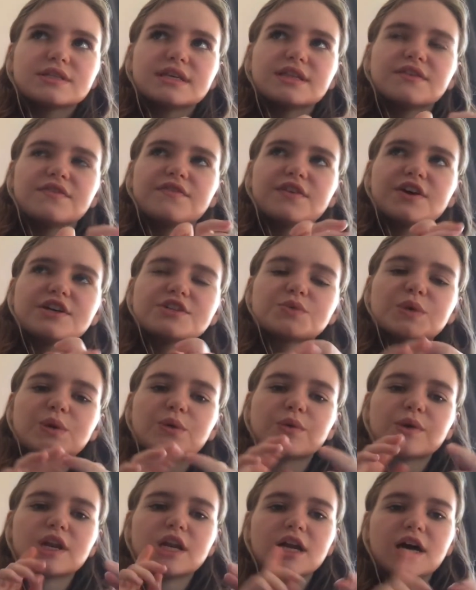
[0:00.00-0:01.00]
in the first week we
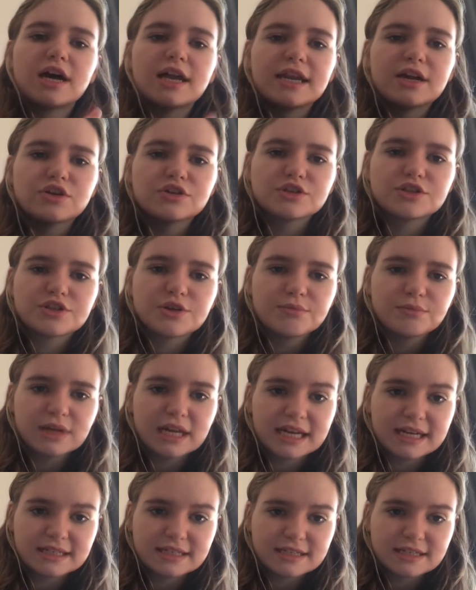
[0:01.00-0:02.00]
were learning ensemble
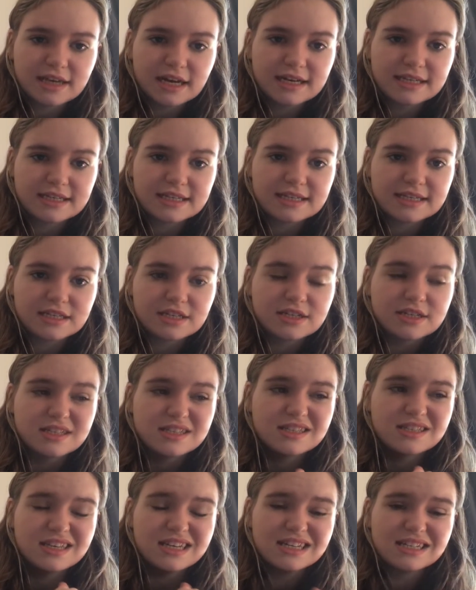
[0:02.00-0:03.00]
exercises, because
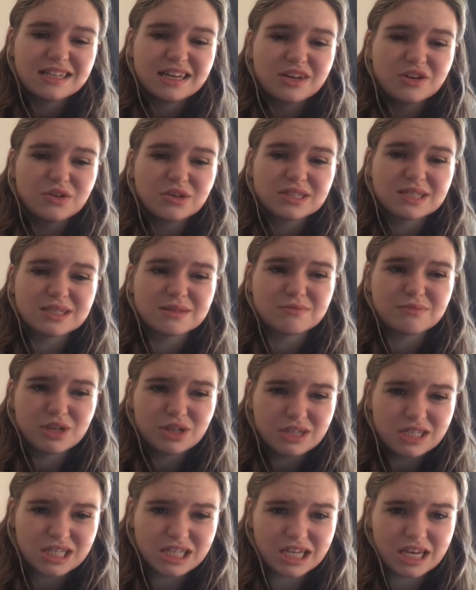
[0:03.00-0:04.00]
the intake course is
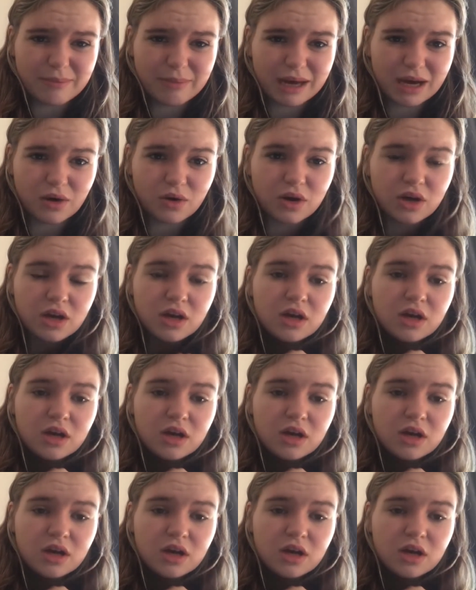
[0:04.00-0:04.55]
mostly about